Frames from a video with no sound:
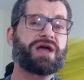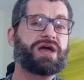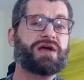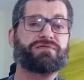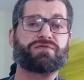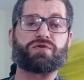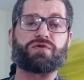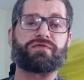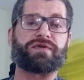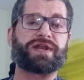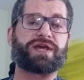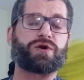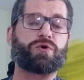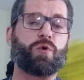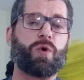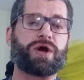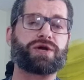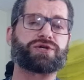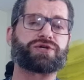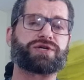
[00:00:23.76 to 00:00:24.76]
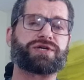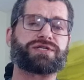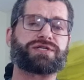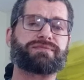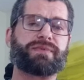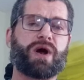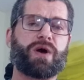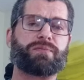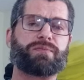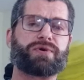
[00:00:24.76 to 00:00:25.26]
If you have any questions
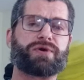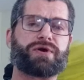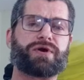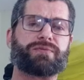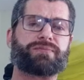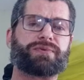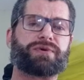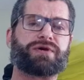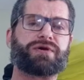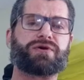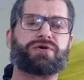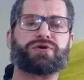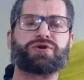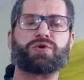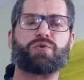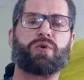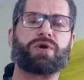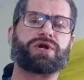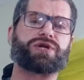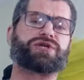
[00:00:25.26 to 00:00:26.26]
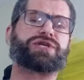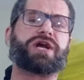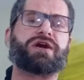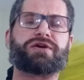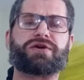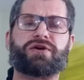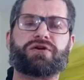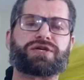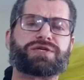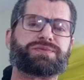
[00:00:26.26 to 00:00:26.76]
about PRP or you want to
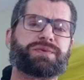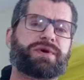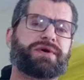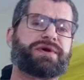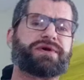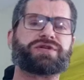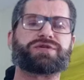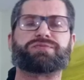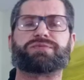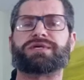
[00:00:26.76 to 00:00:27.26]
share your experience,